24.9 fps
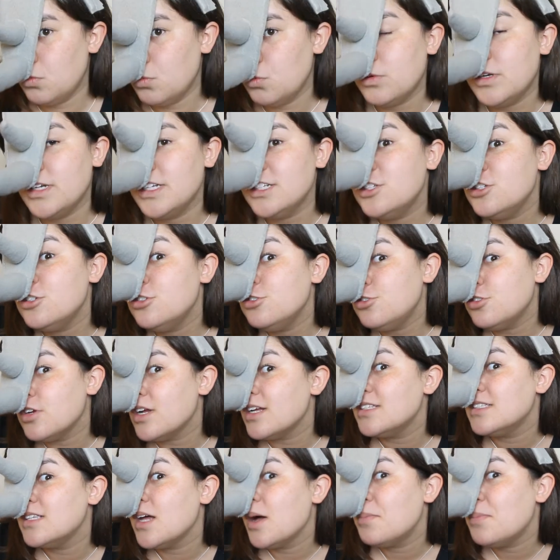What did you
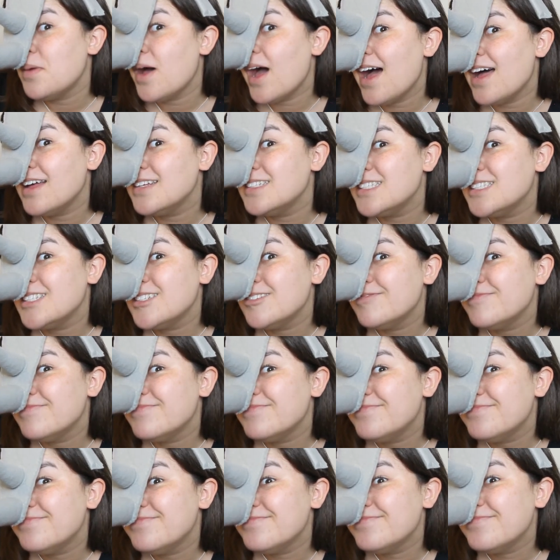dress up as?
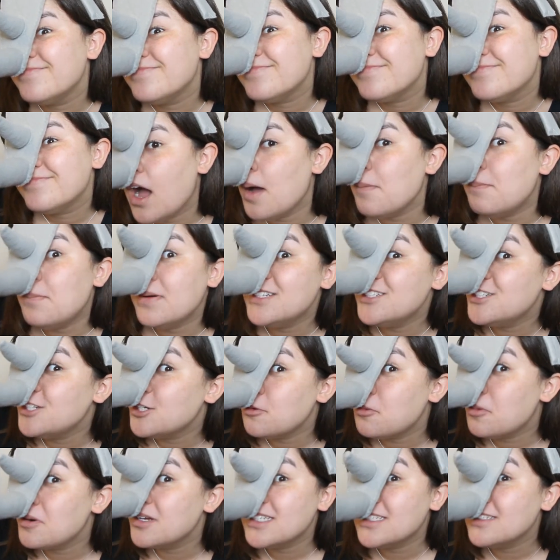I bet
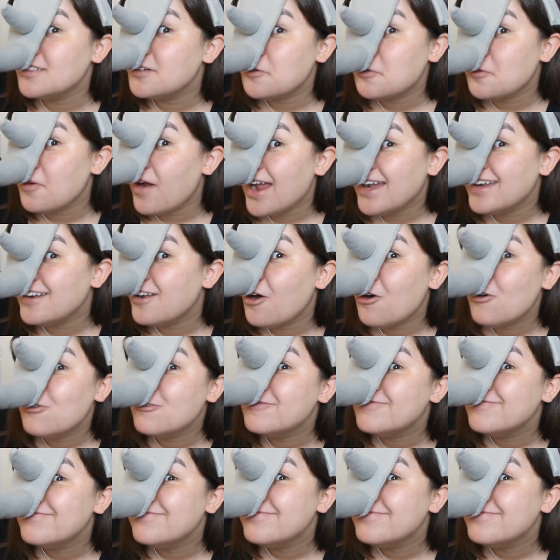you it wasn't a rhino.